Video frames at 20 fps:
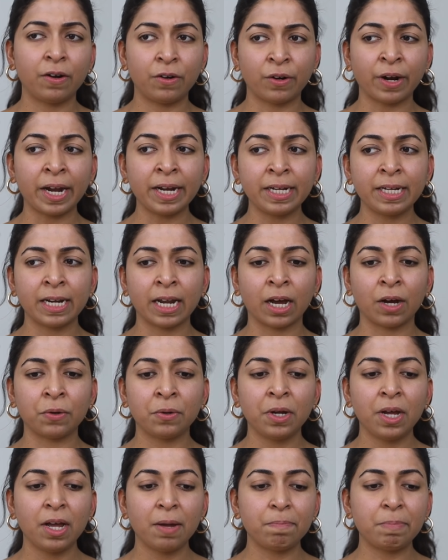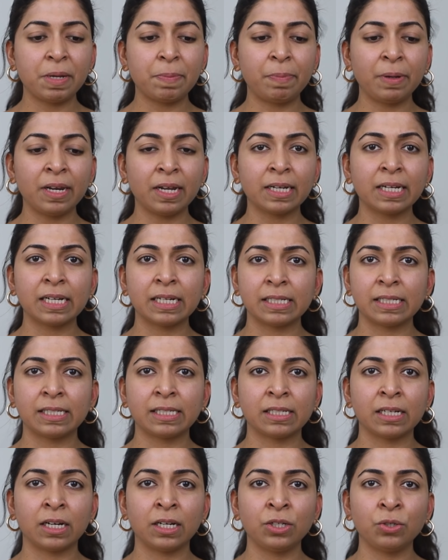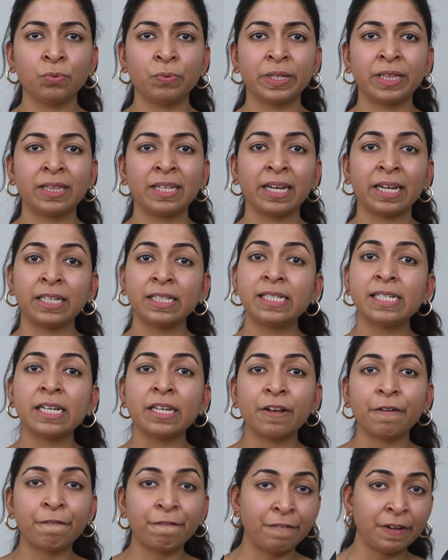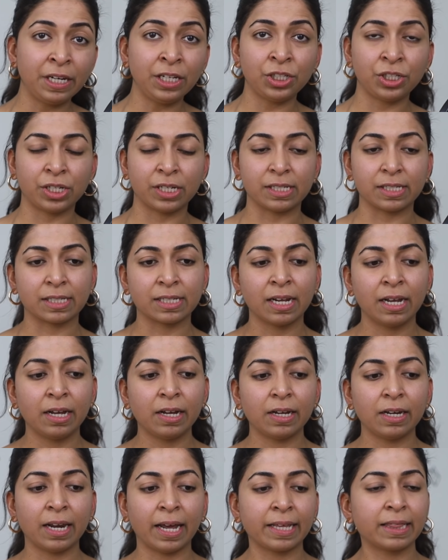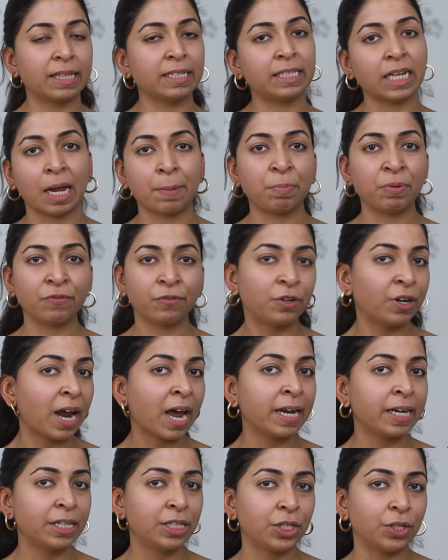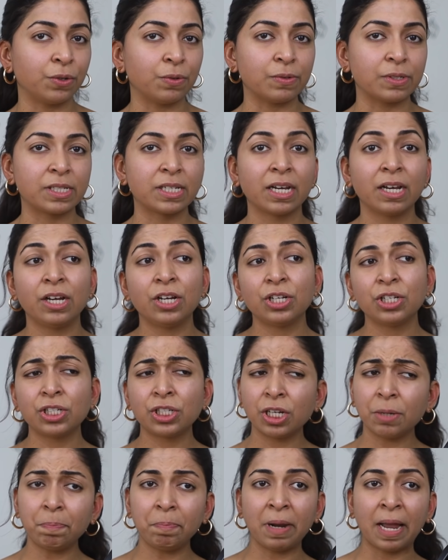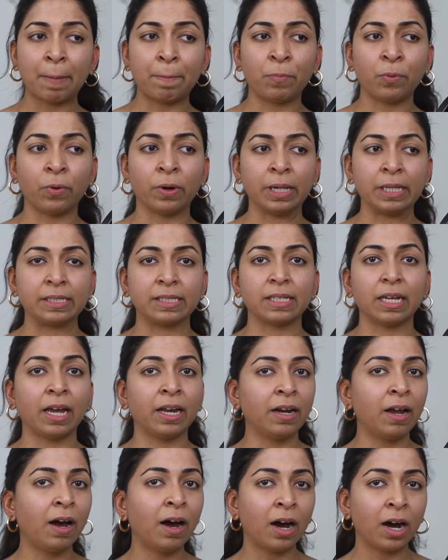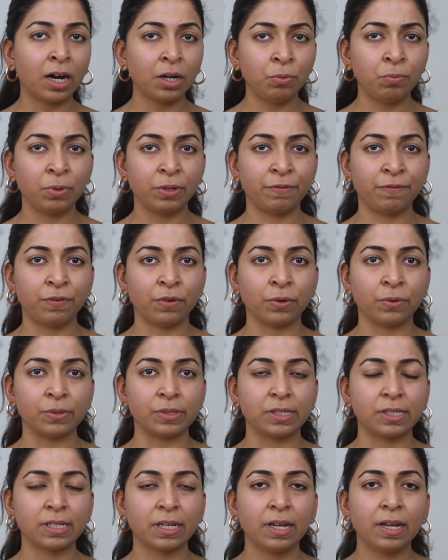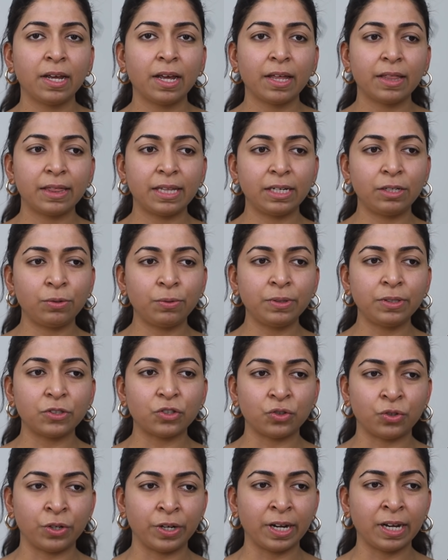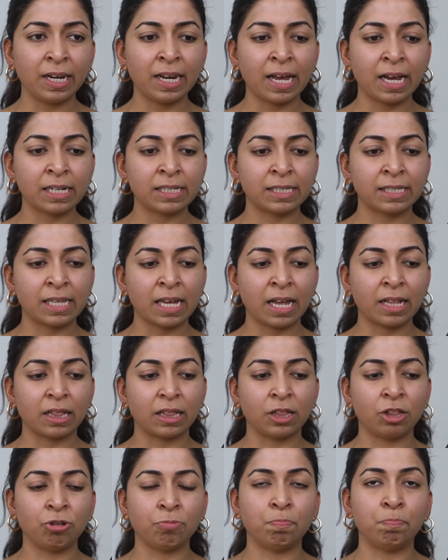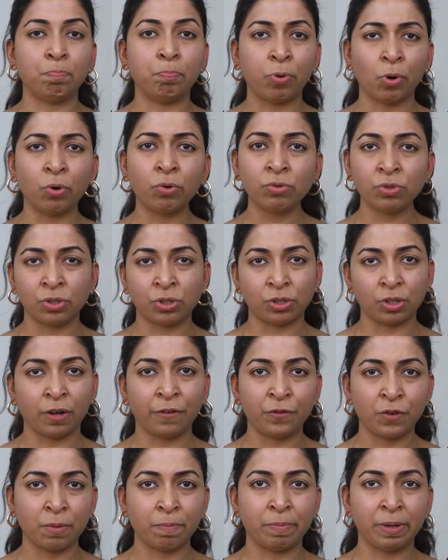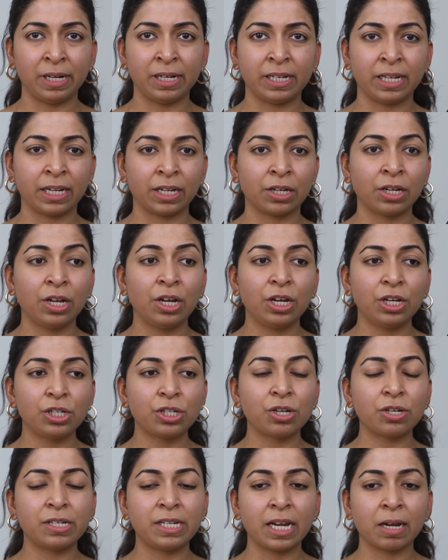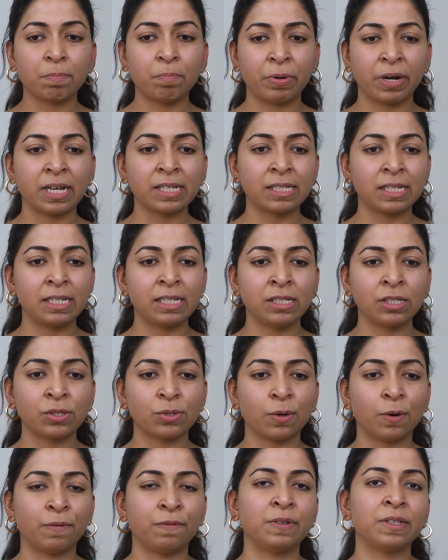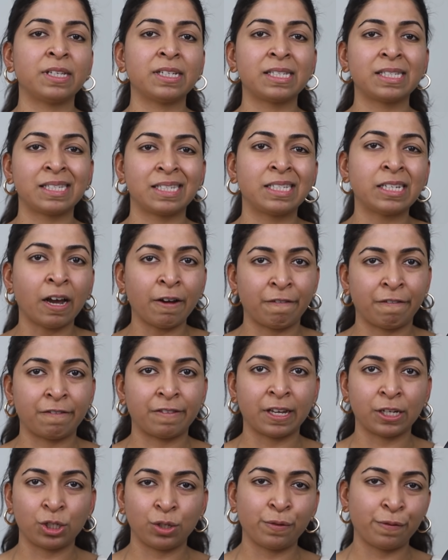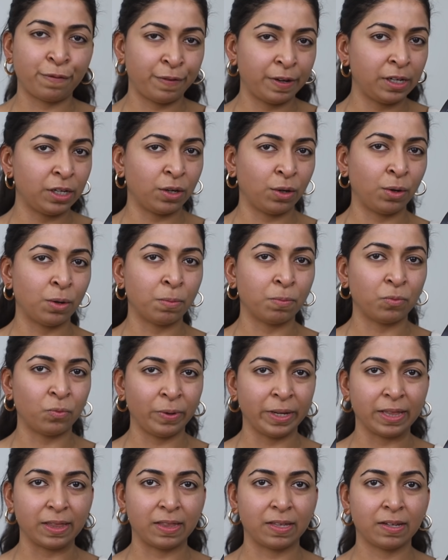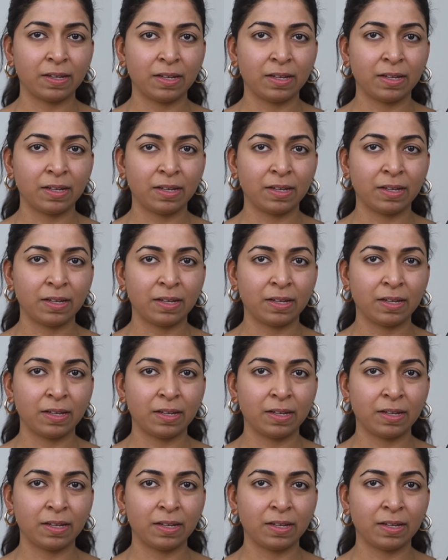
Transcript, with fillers: Right now, people are concerned with their interior finishes, like the type of granite used, shiplap walls, and hardwood floors. They don't realize that the bones of your building should take precedence over the stuff that you fill your home with.